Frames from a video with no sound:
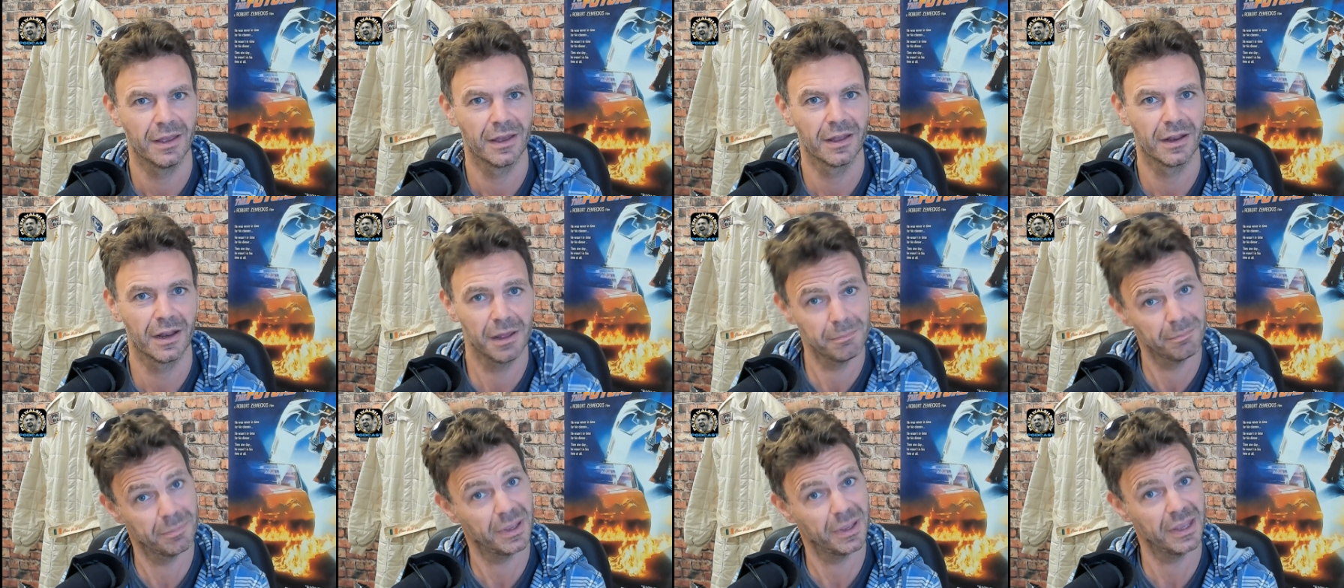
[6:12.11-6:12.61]
And
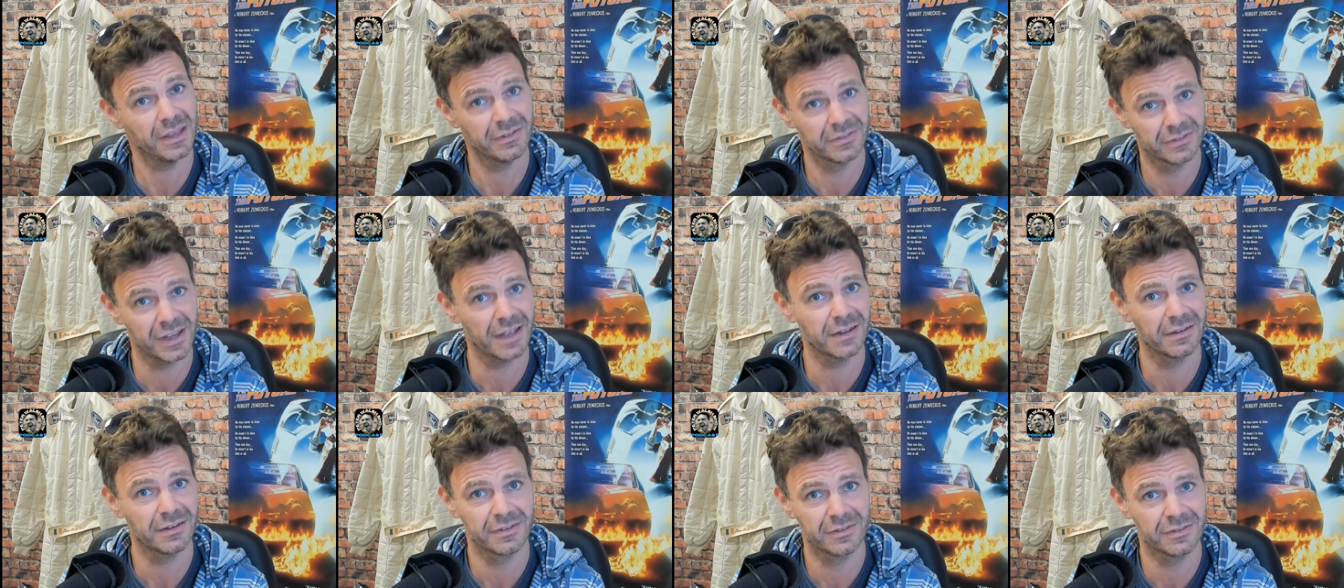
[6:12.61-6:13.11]
I'm being
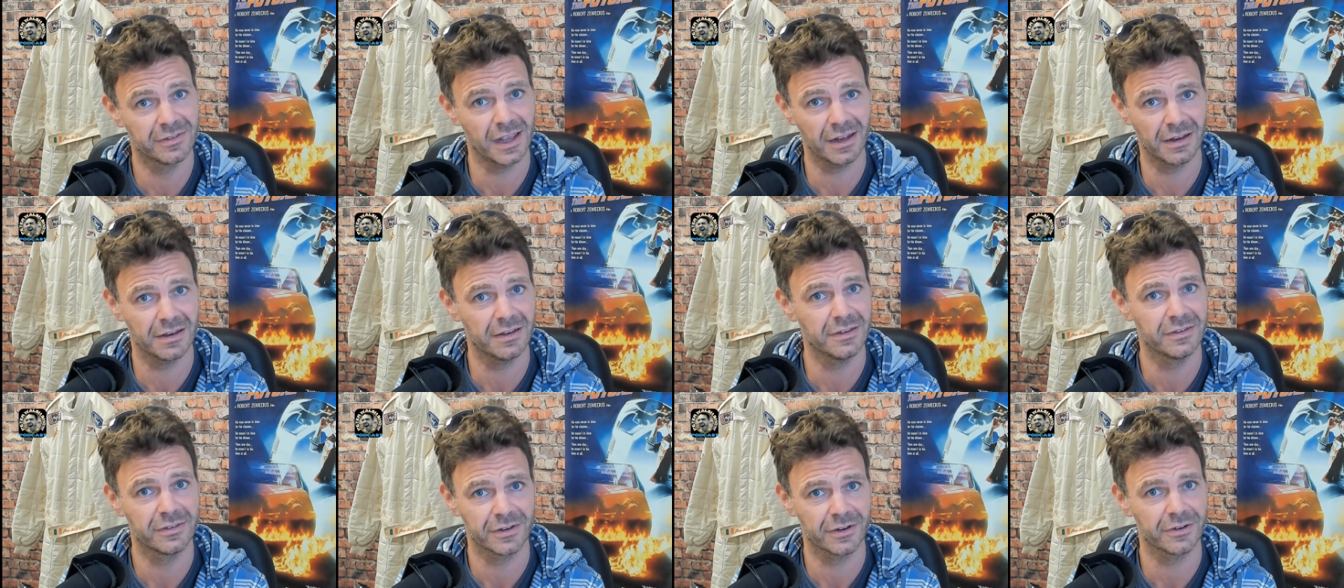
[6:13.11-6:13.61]
dead,
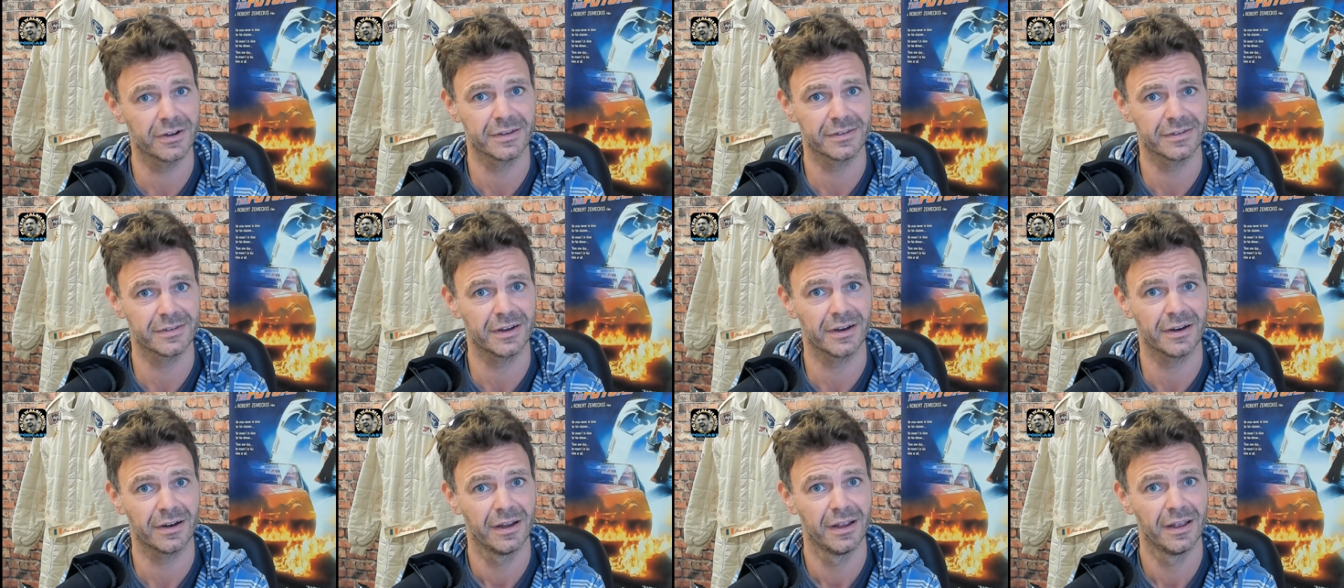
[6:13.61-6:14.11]
deadly serious
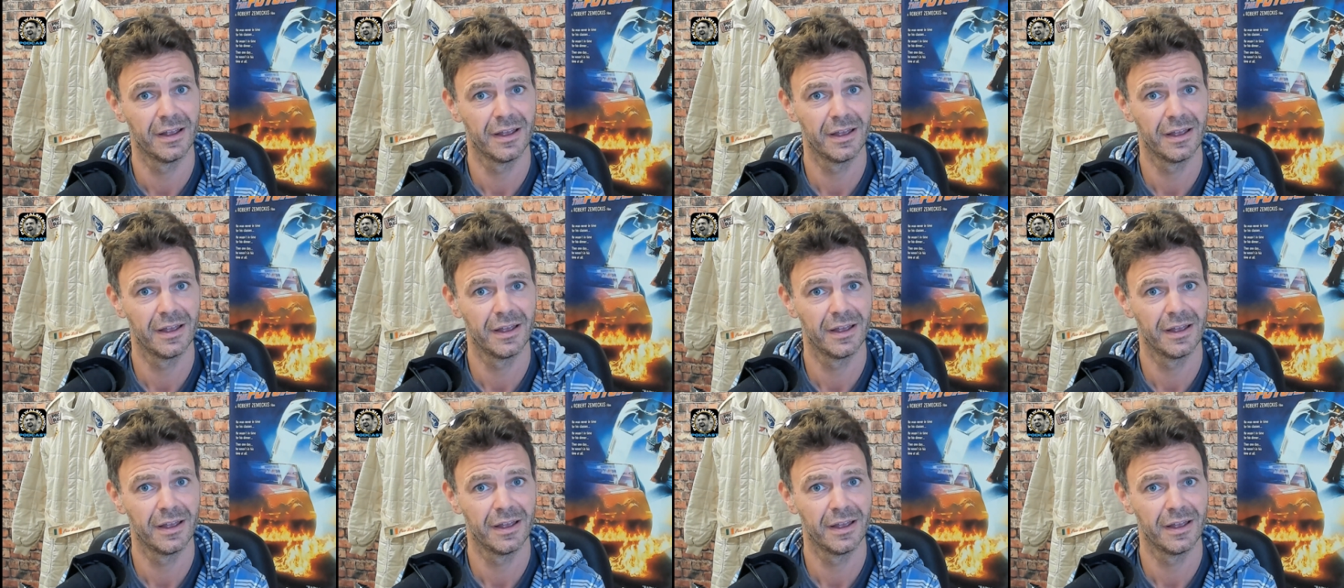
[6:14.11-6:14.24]
here.